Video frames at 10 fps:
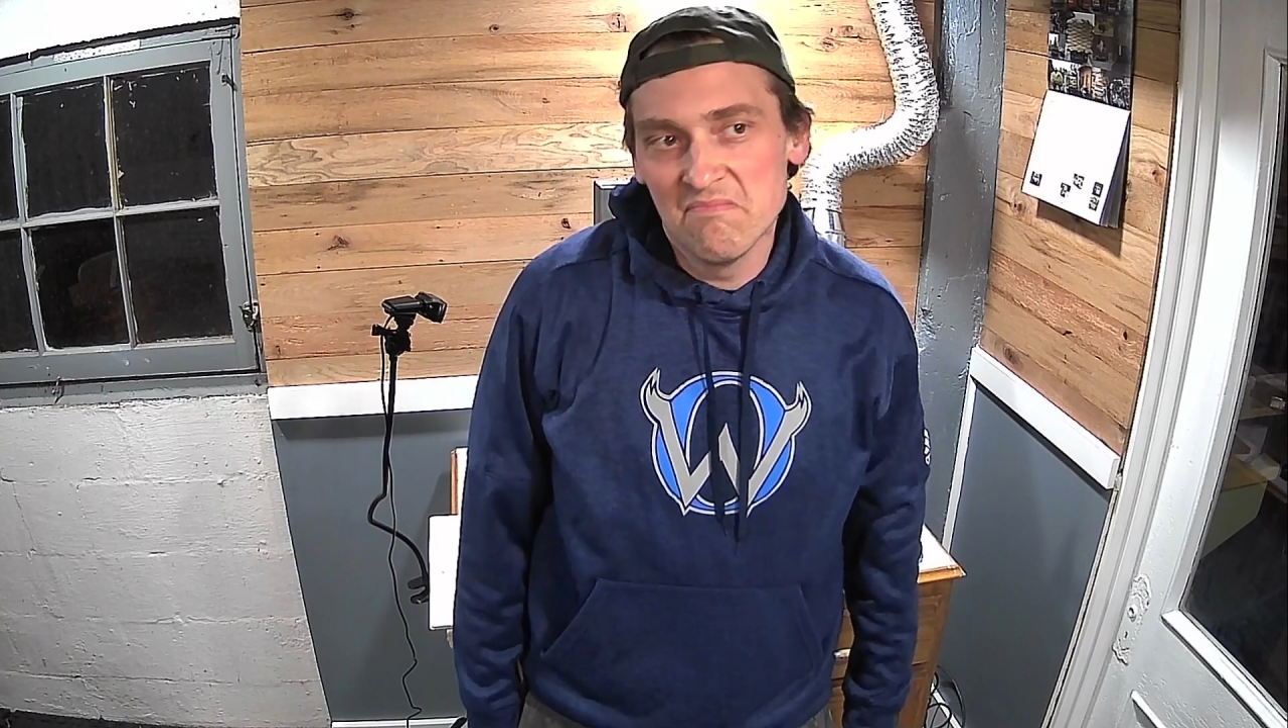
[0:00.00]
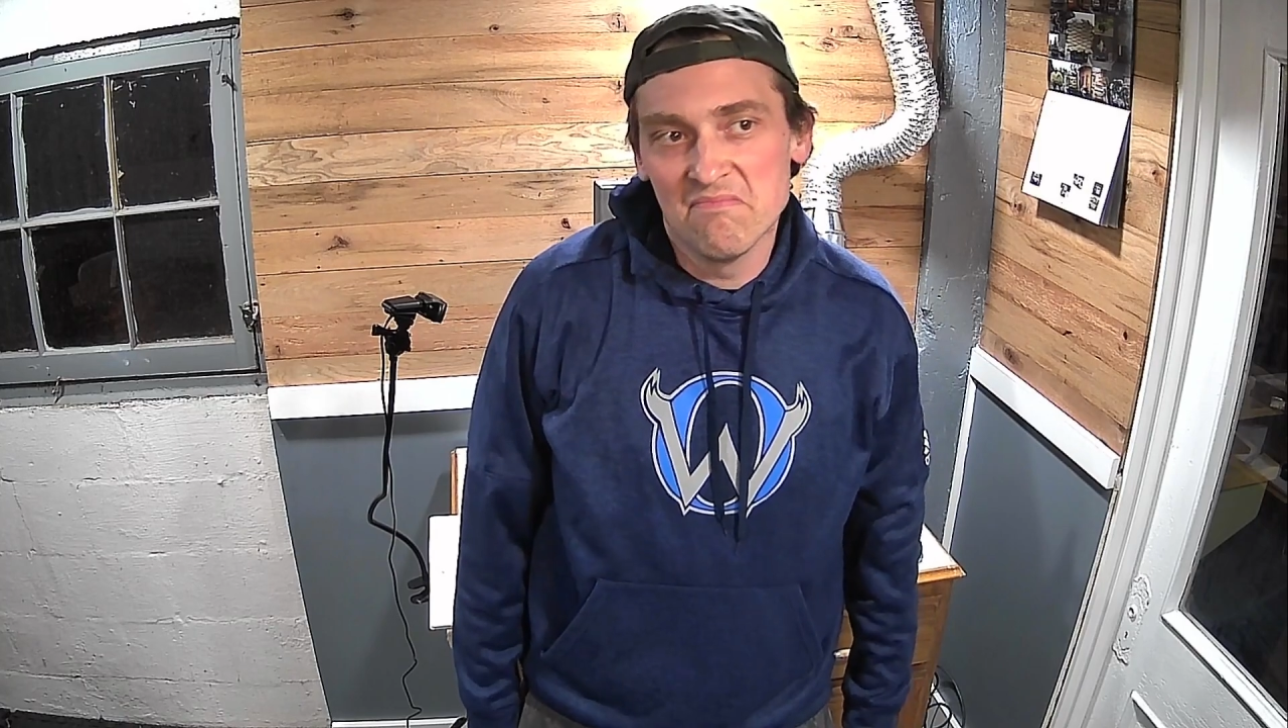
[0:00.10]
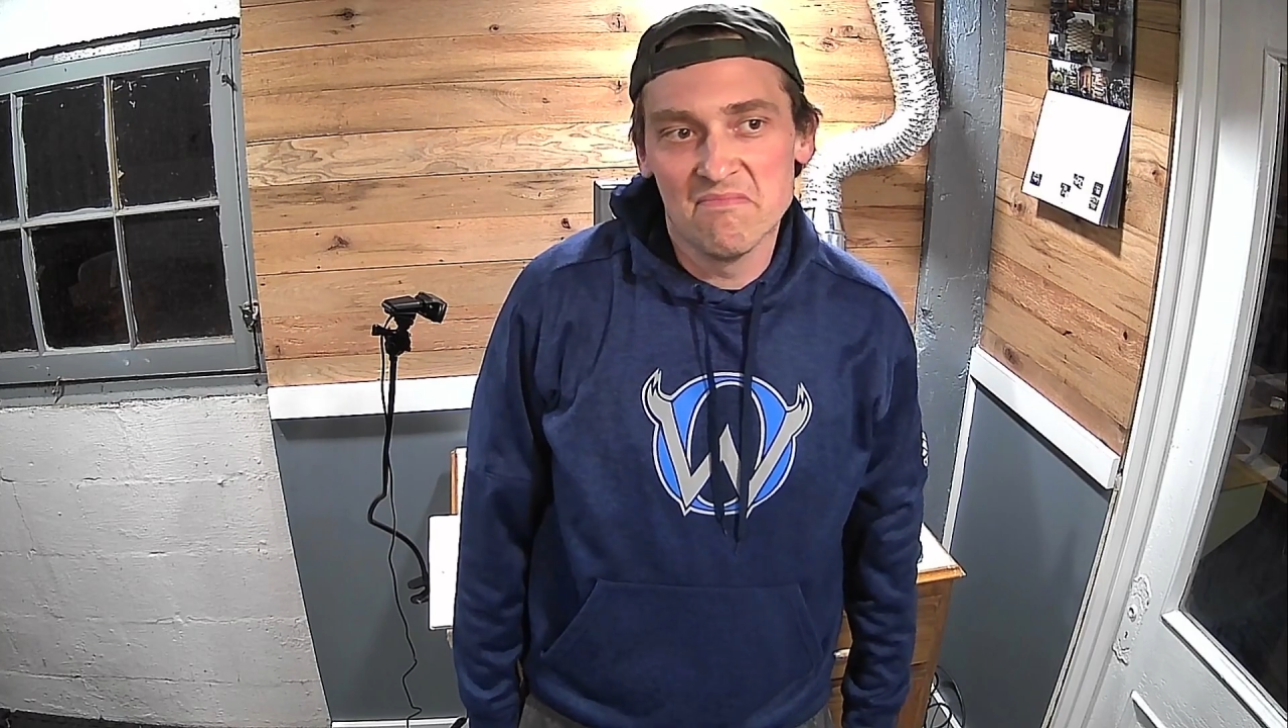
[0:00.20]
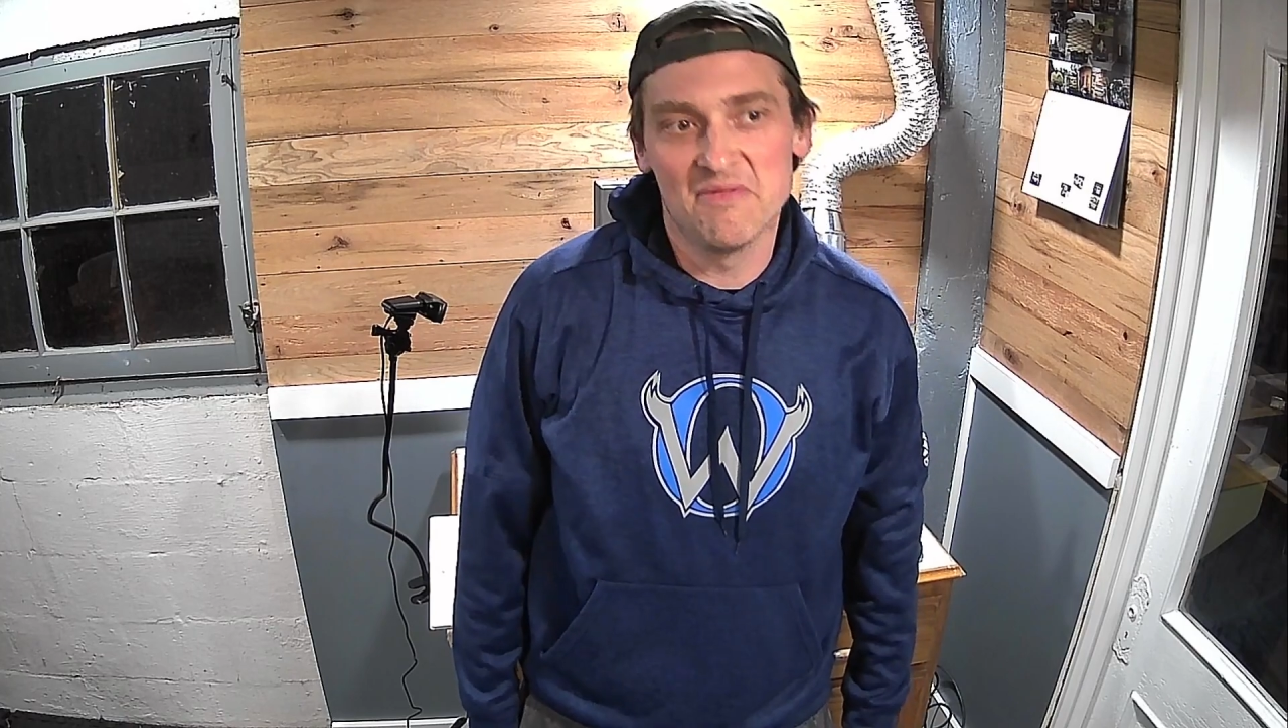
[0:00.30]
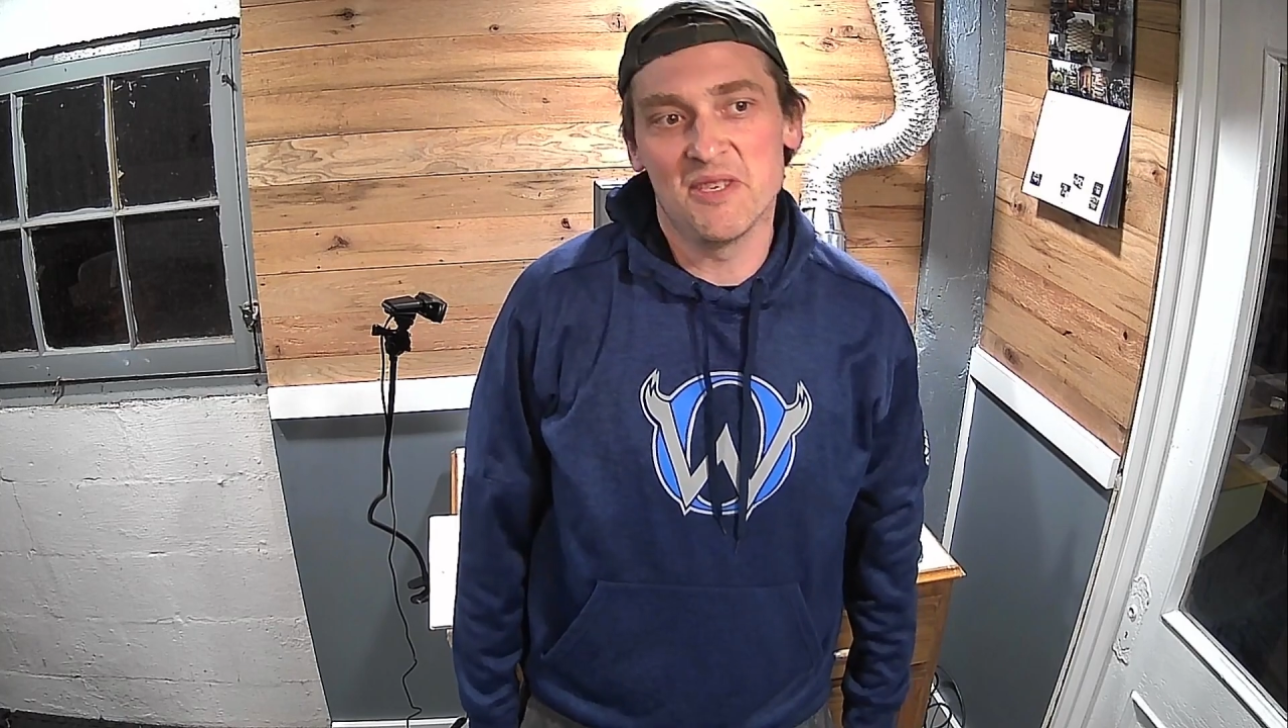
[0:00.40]

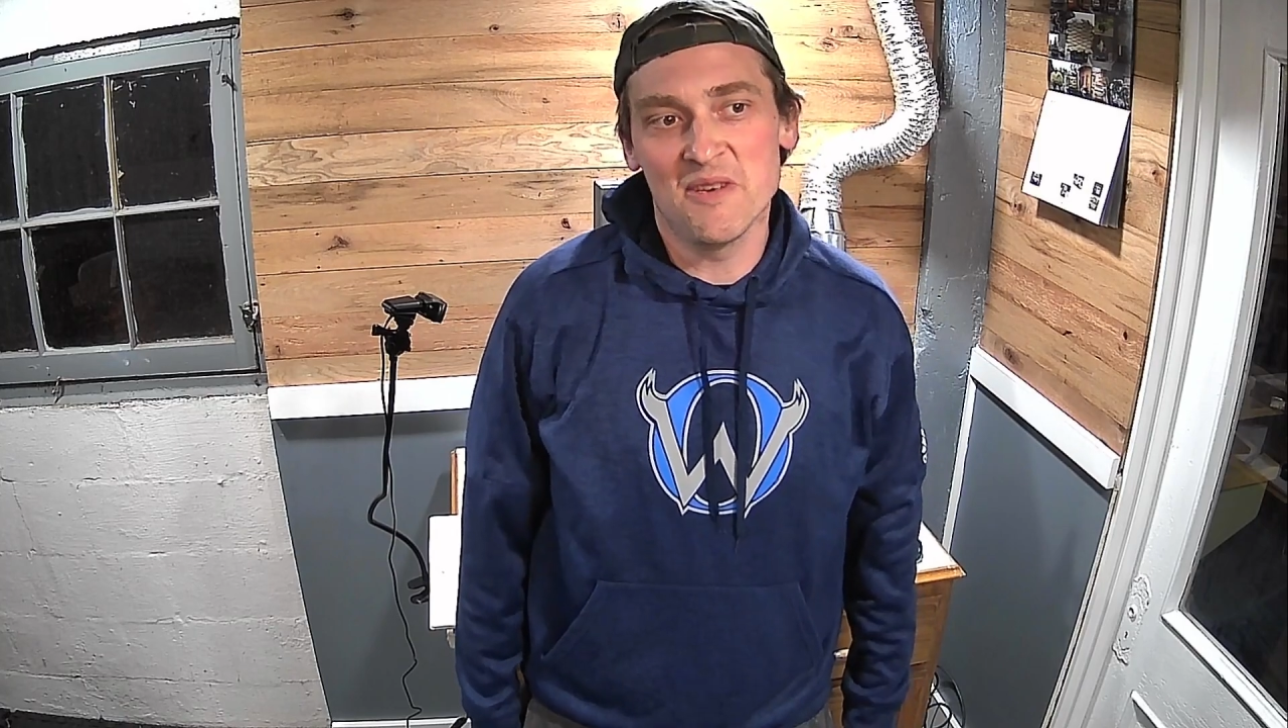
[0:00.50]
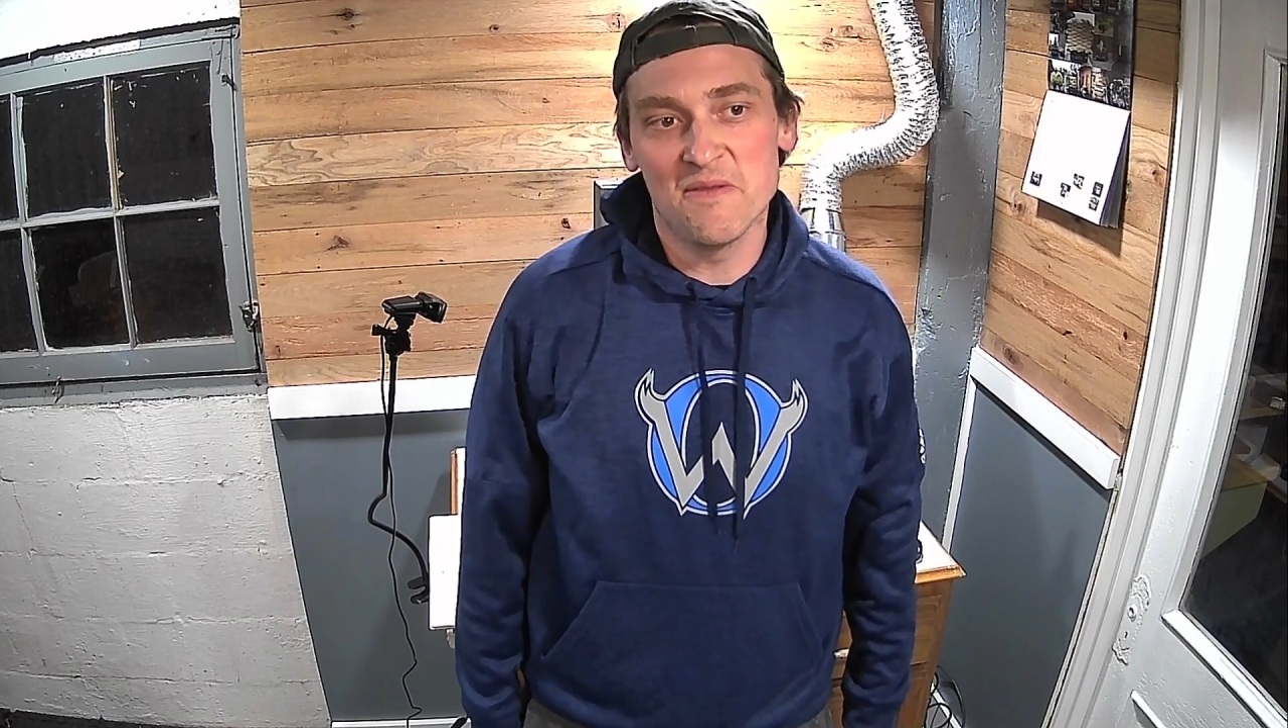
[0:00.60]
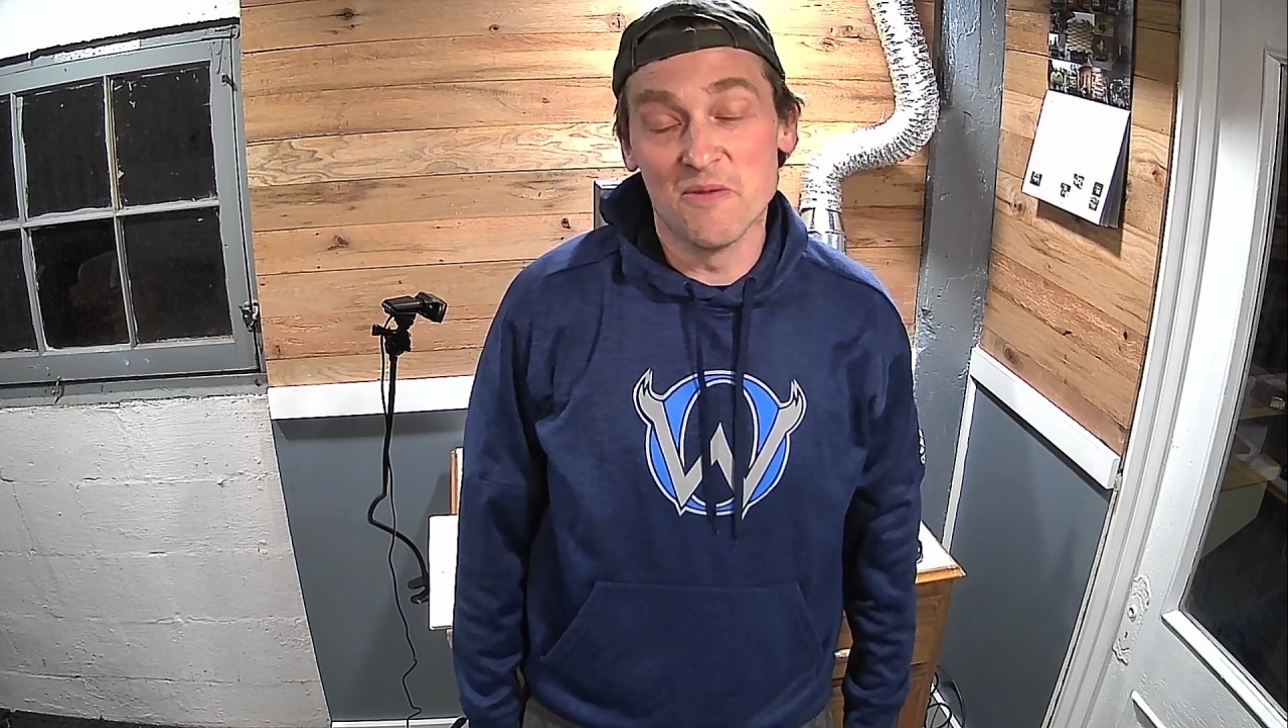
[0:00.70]
So, if you're